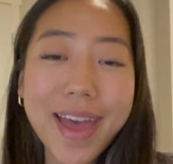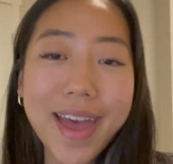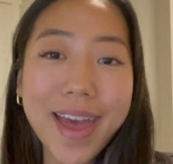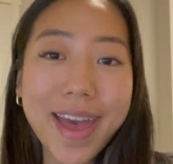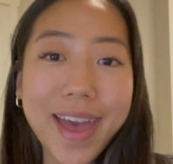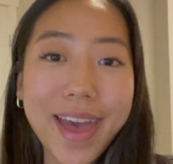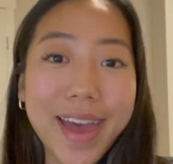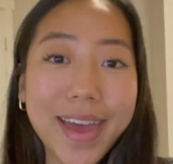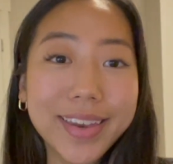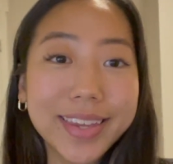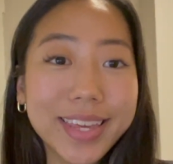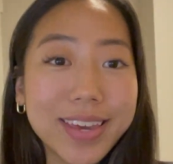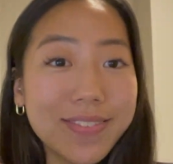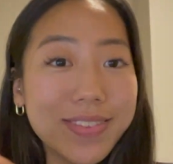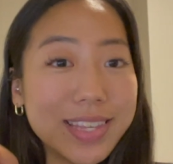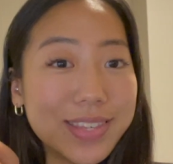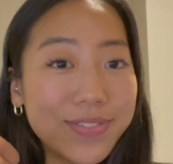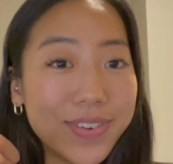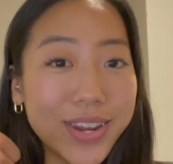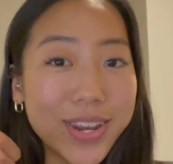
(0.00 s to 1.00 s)
and give
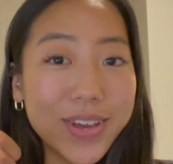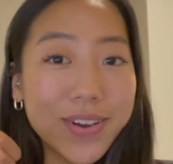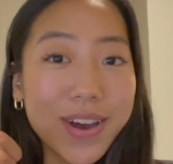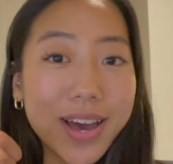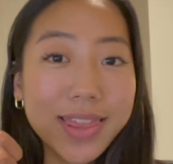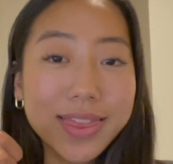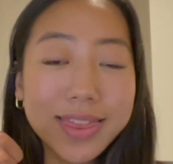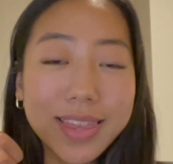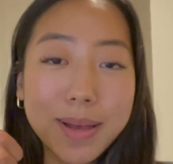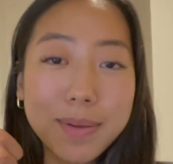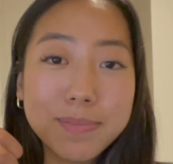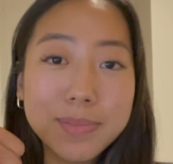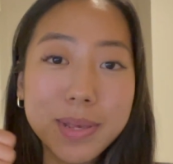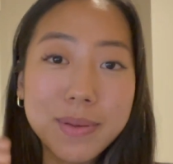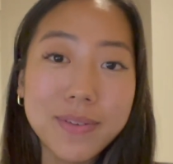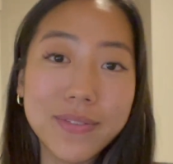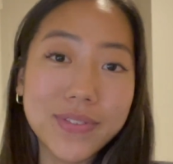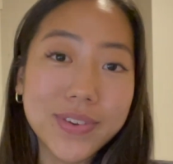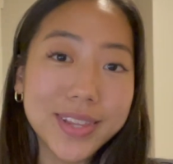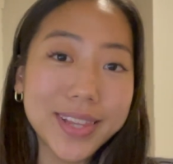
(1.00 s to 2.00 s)
this video a thumbs
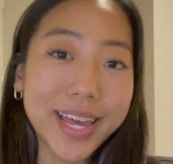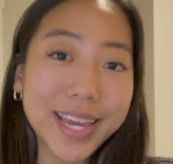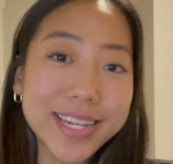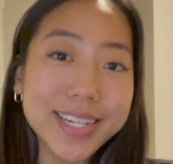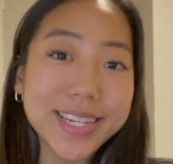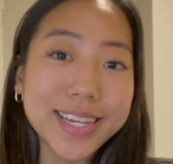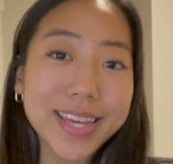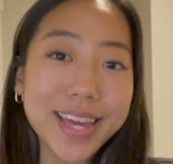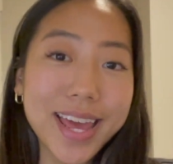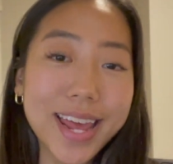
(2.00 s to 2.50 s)
up if you liked it